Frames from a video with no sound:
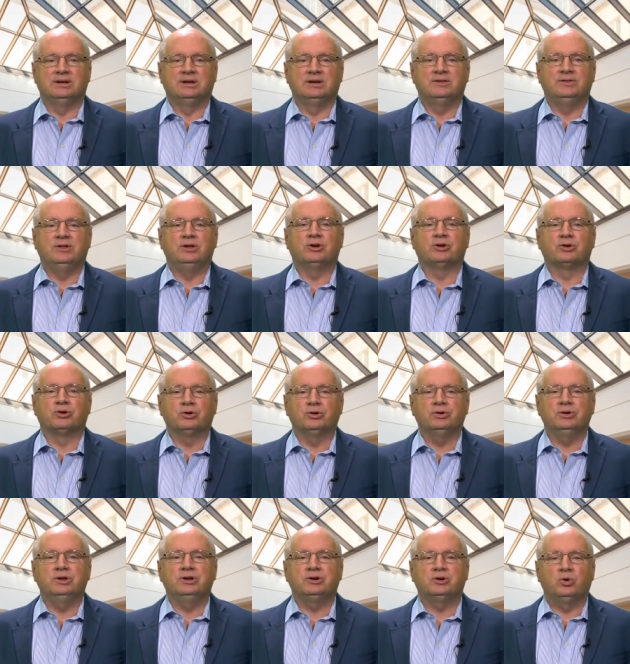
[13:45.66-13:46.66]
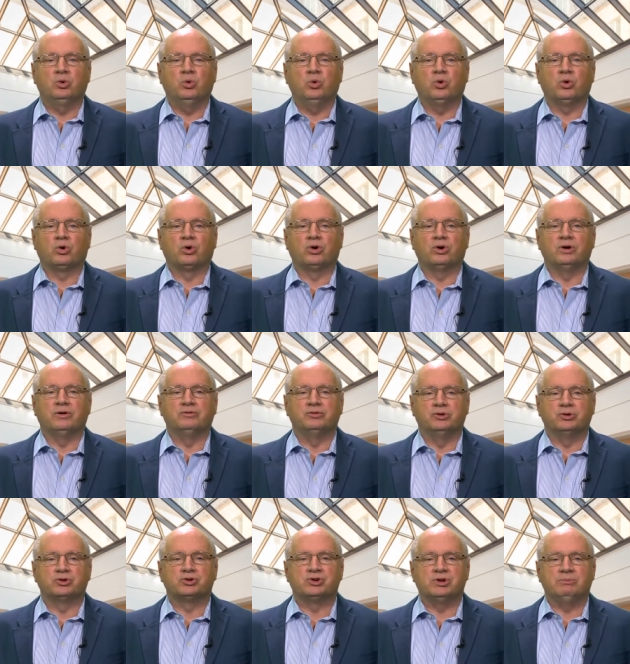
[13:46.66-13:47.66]
The early core of
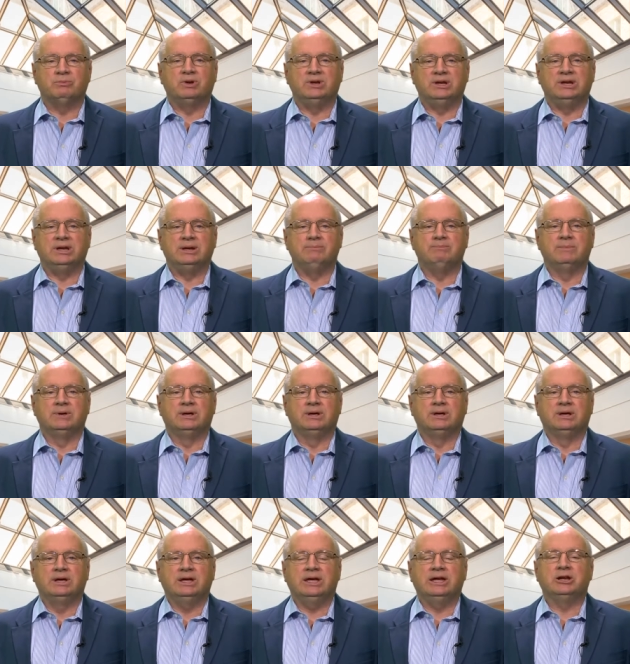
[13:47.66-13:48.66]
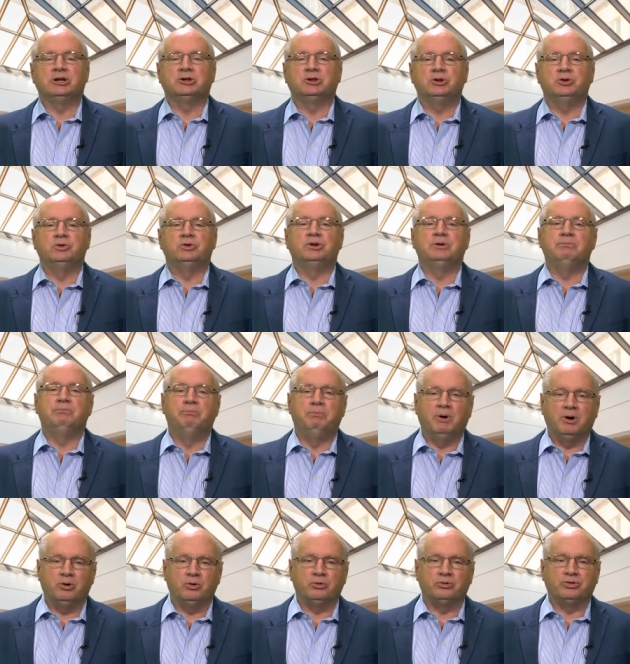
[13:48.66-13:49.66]
Gush Emunim included
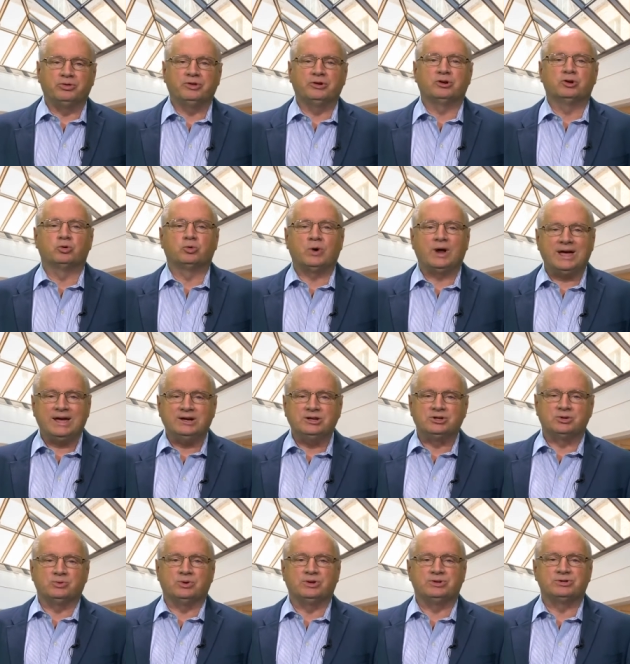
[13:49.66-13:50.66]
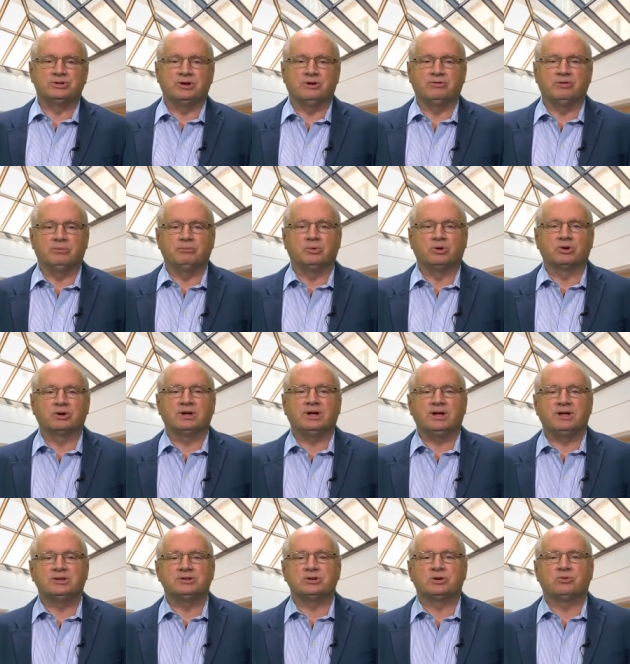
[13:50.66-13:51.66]
both graduates of the
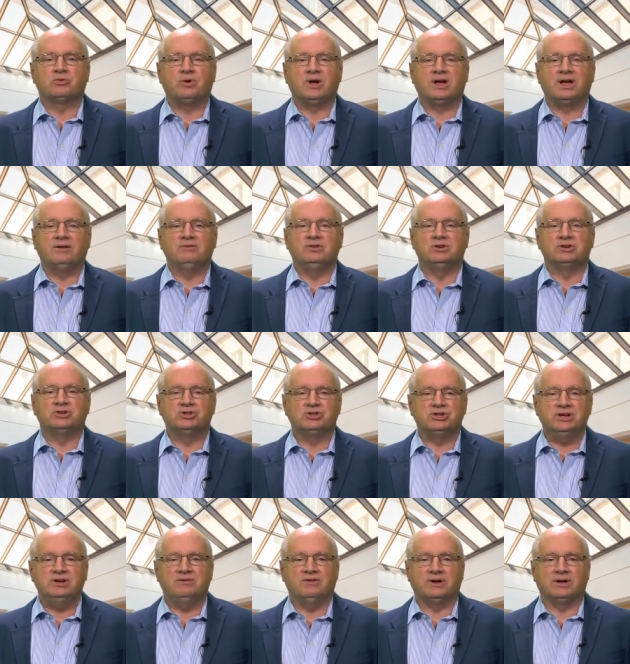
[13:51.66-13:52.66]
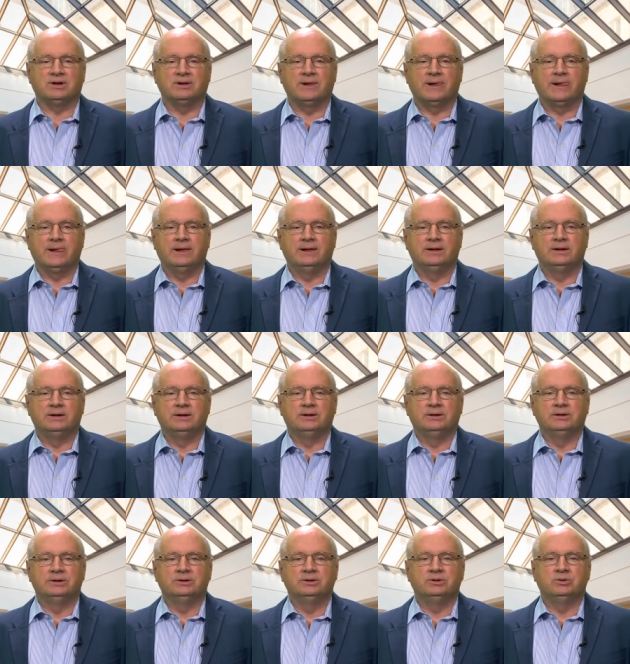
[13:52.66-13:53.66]
Merkaz Harav Yeshiva,
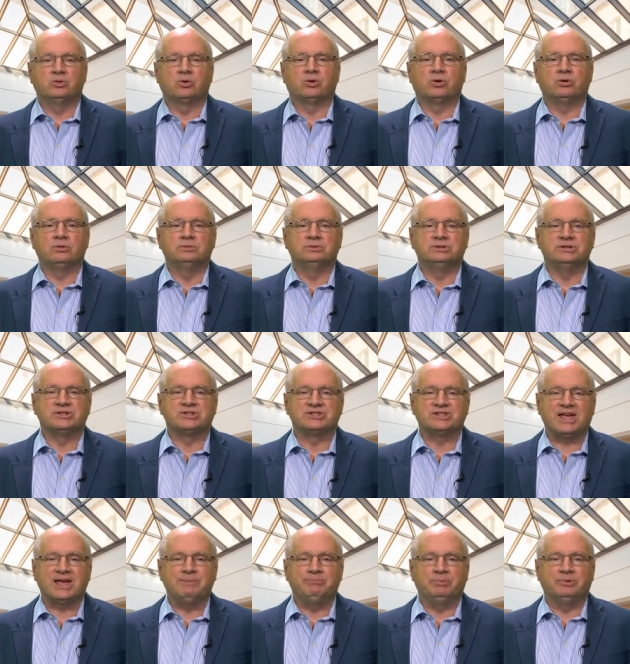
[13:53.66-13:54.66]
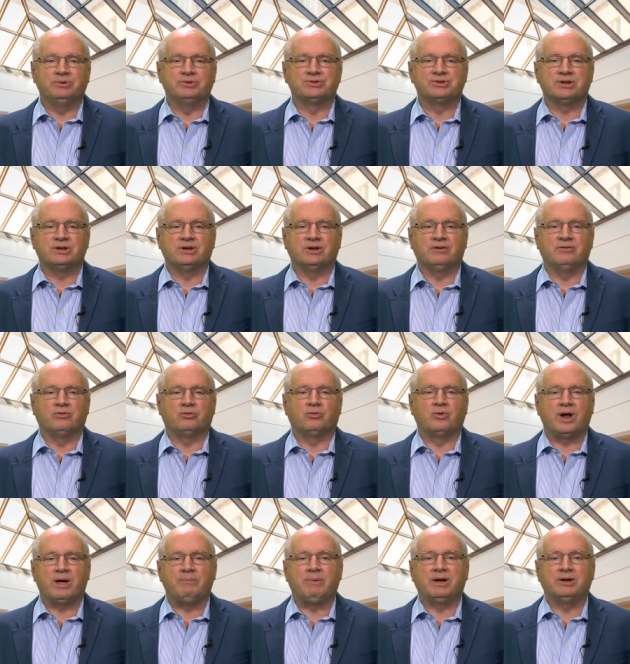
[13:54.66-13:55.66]
who are disciples of
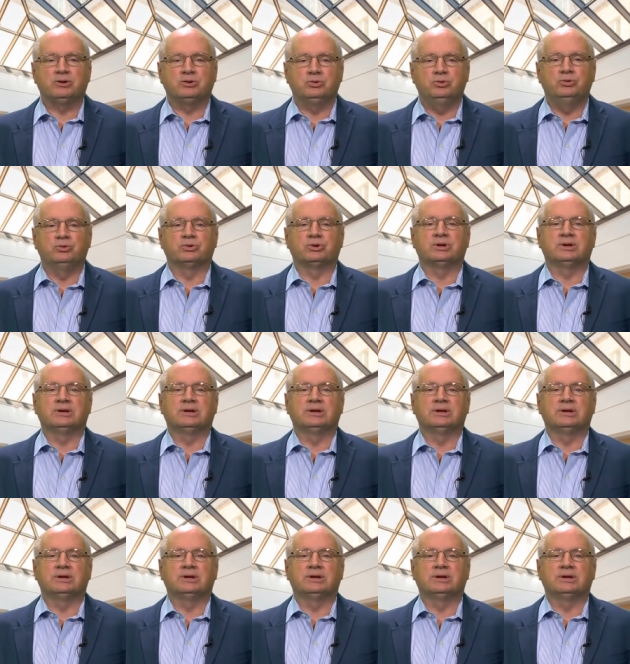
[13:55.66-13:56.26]
Rabbi Kook,